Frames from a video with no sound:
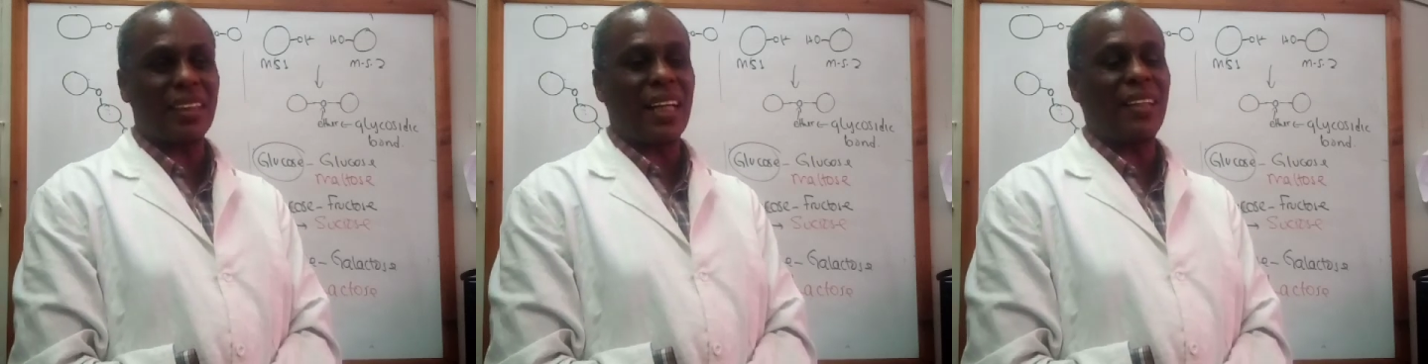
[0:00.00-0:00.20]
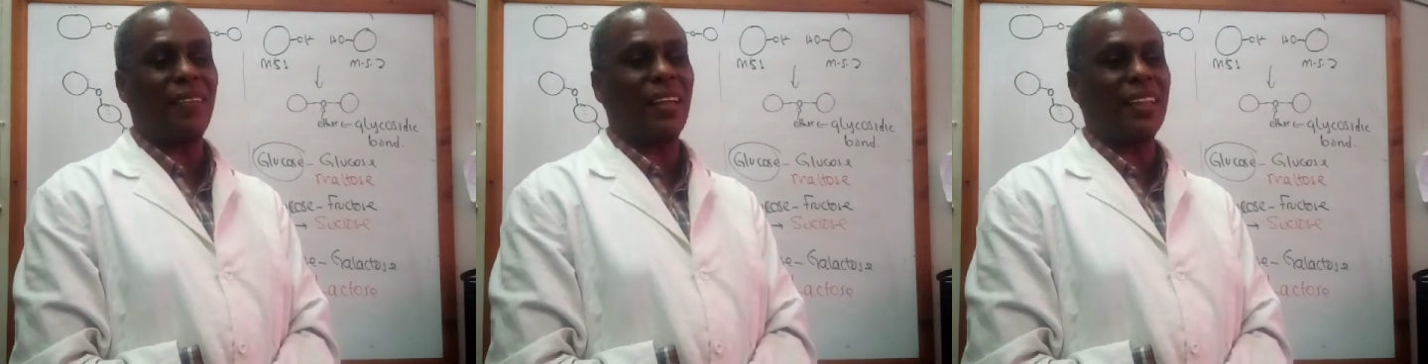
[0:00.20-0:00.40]

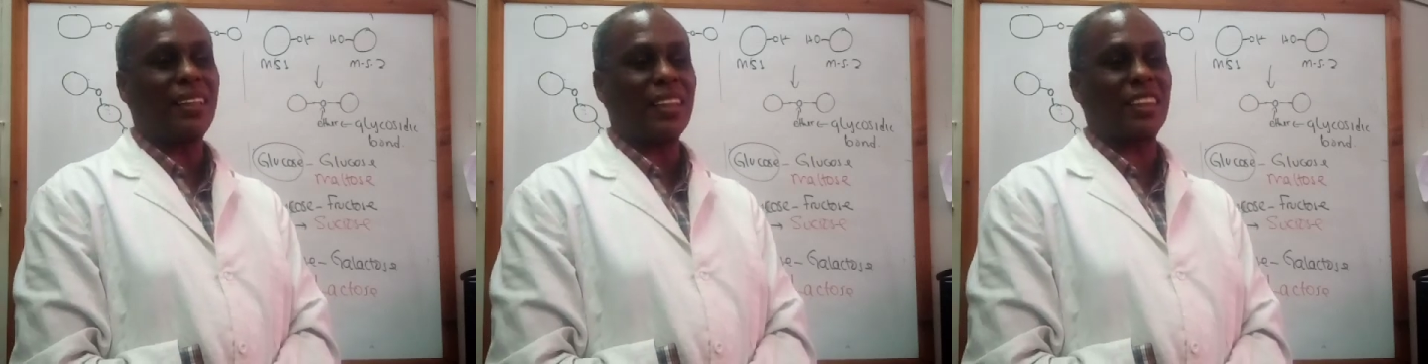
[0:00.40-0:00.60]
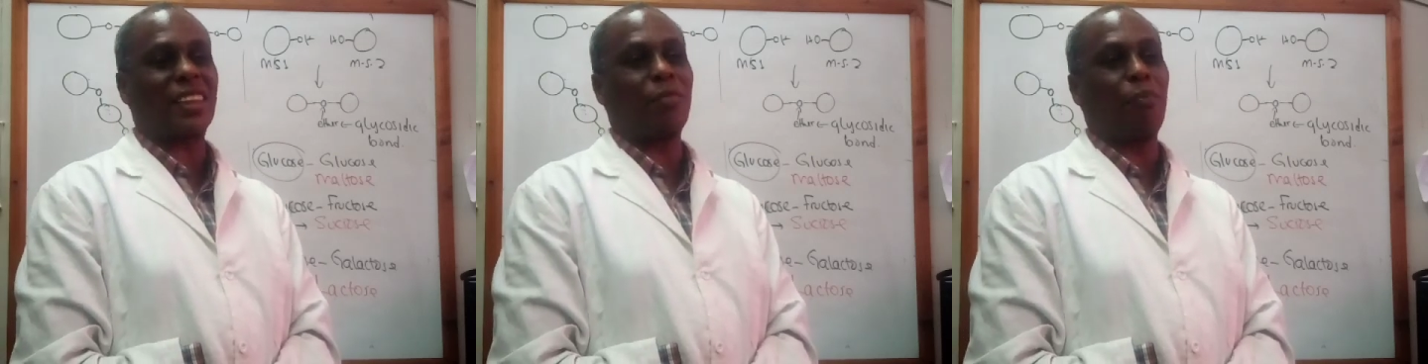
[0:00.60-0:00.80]
and they're
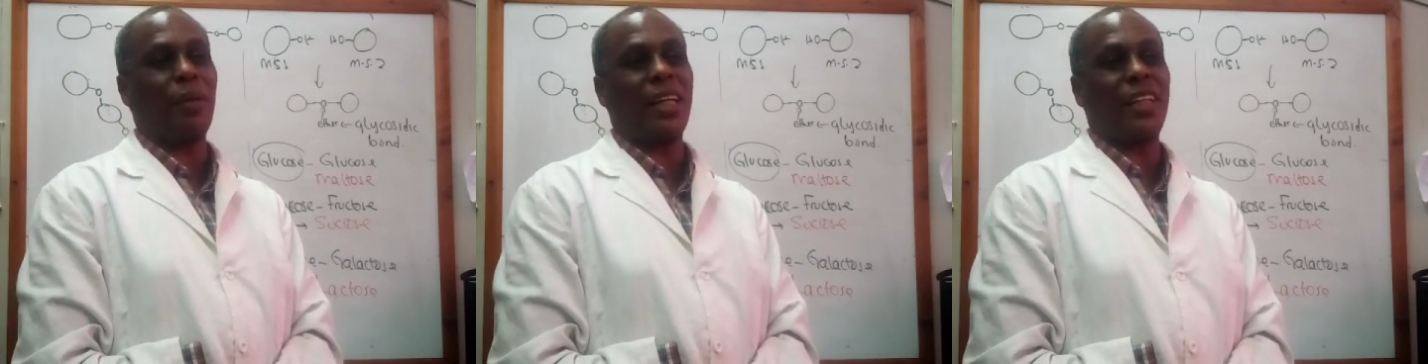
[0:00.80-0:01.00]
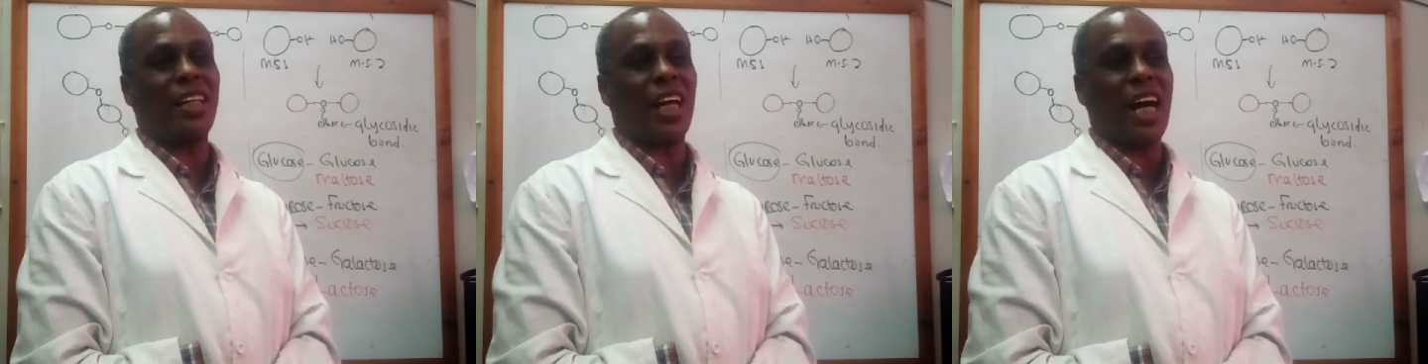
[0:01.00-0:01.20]
just
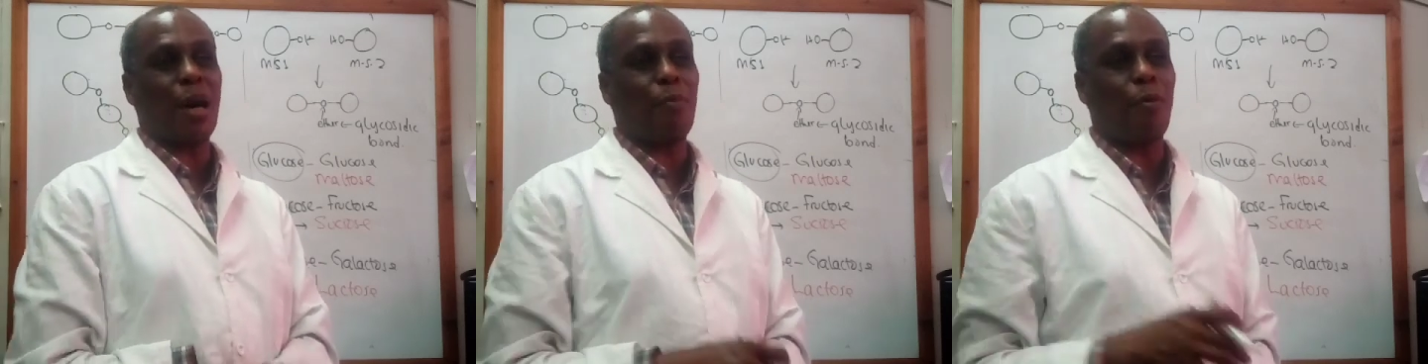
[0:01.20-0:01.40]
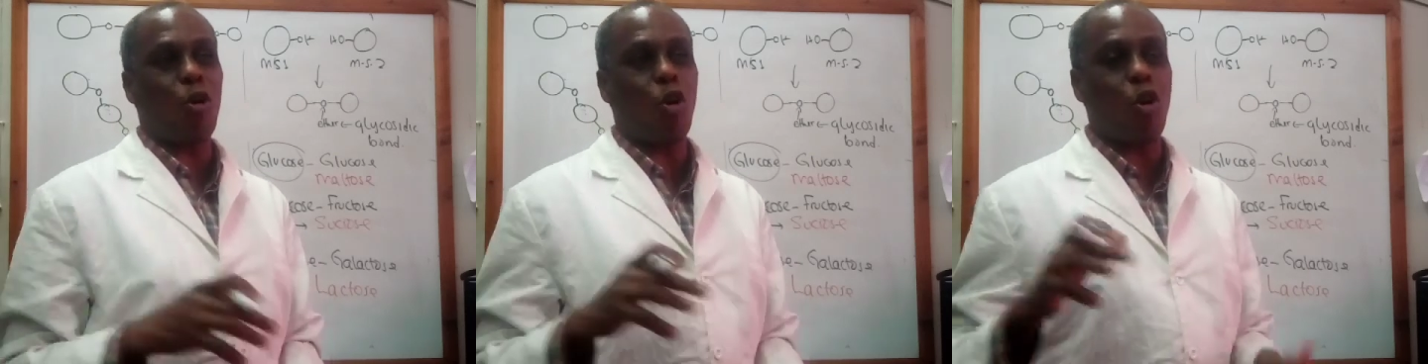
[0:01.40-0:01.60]
made
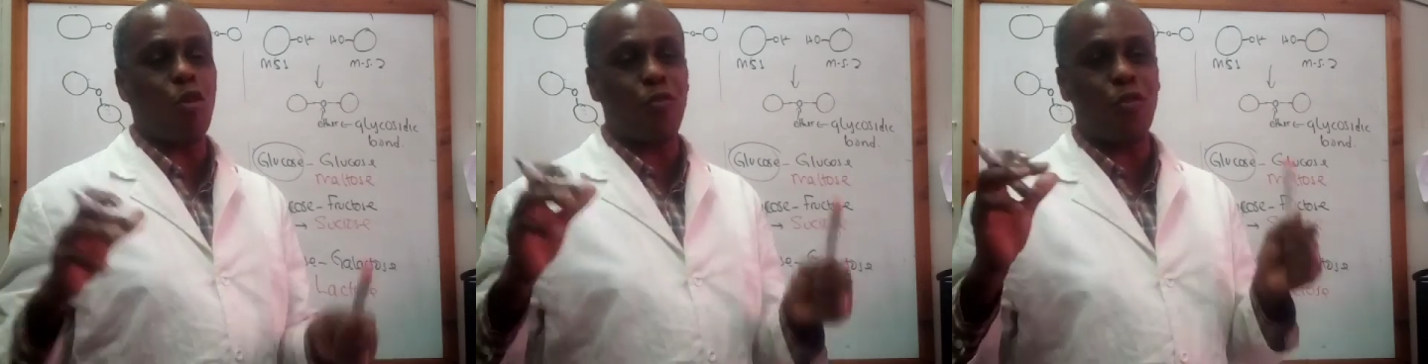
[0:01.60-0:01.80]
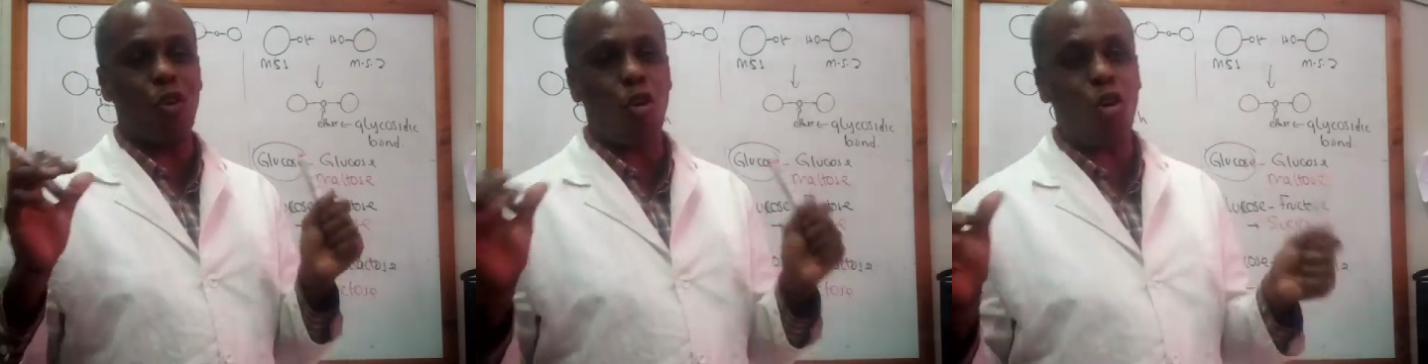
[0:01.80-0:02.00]
up
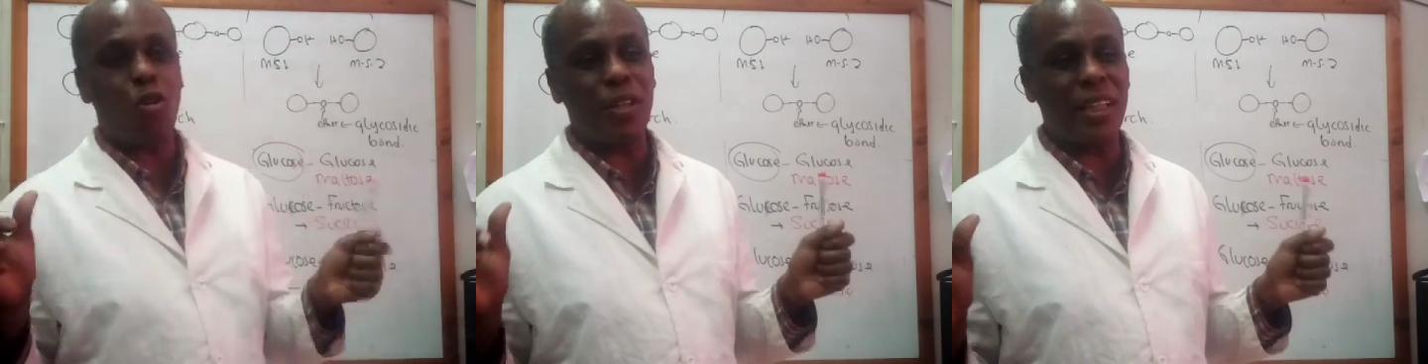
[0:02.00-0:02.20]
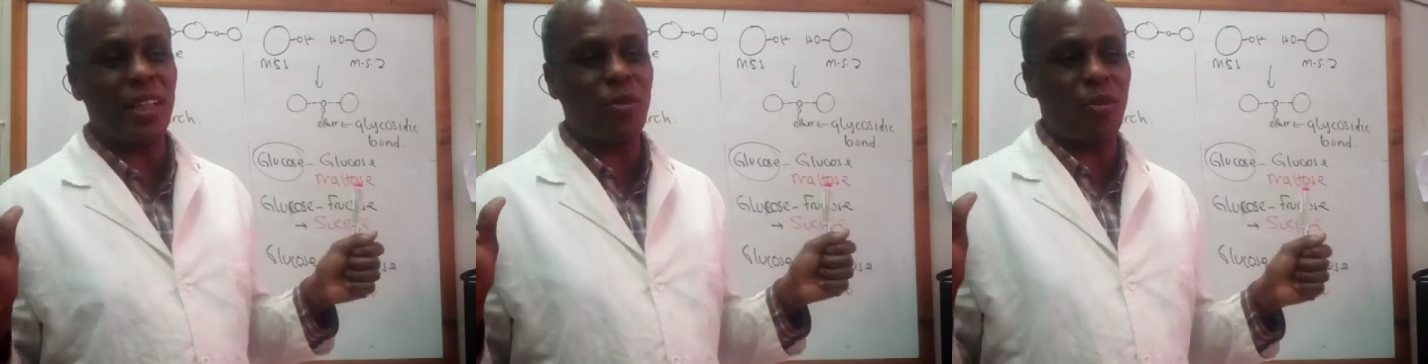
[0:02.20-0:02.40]
of
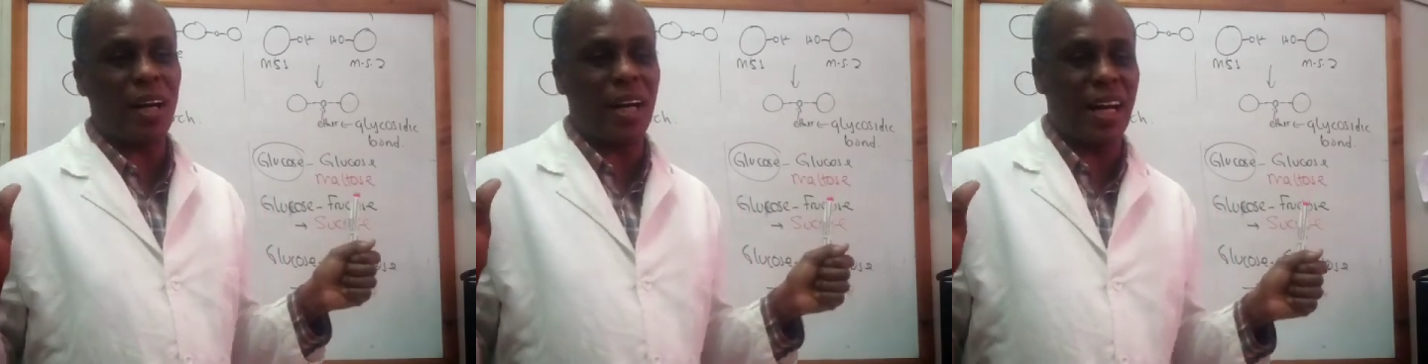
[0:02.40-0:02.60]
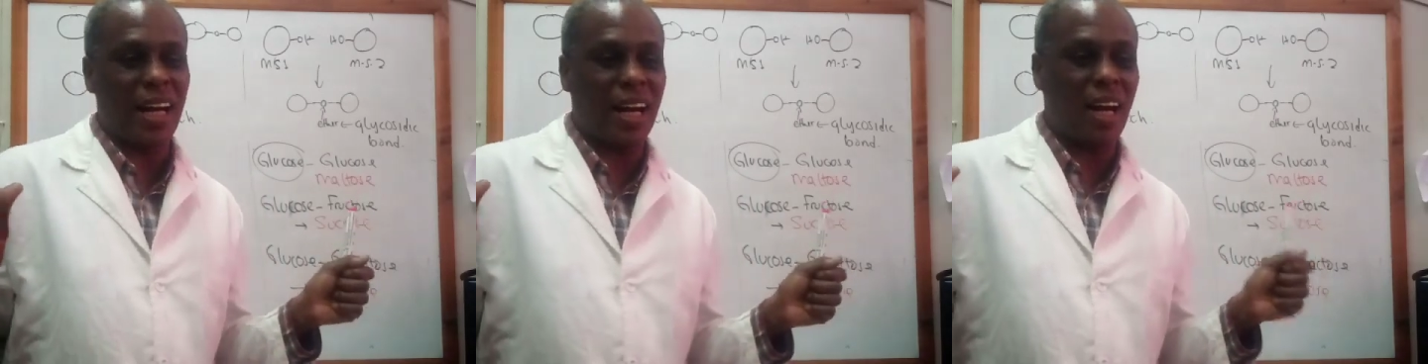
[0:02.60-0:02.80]
only
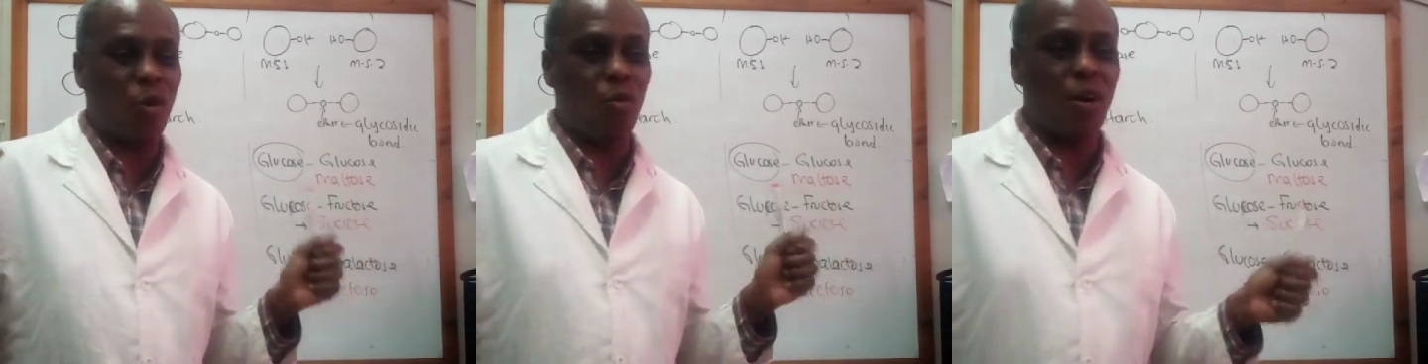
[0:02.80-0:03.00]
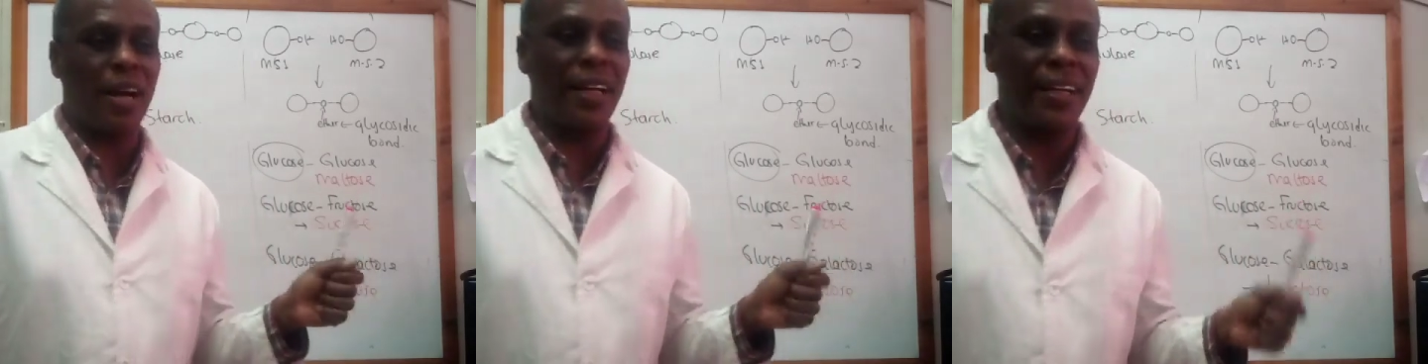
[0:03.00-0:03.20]

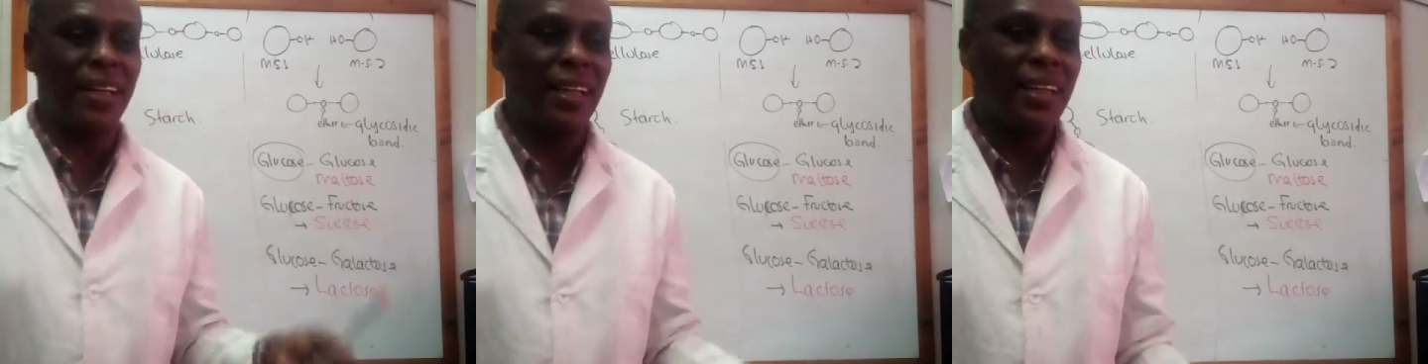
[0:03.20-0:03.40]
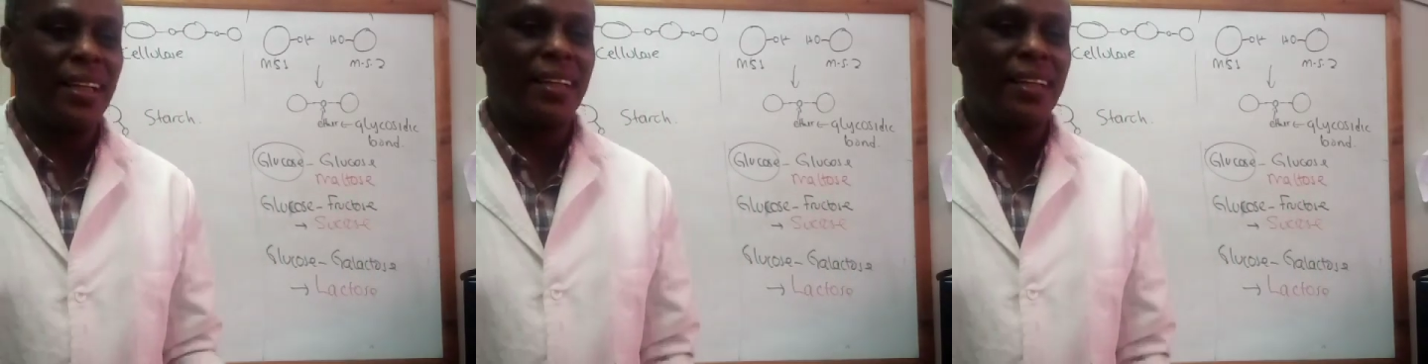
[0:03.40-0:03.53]
one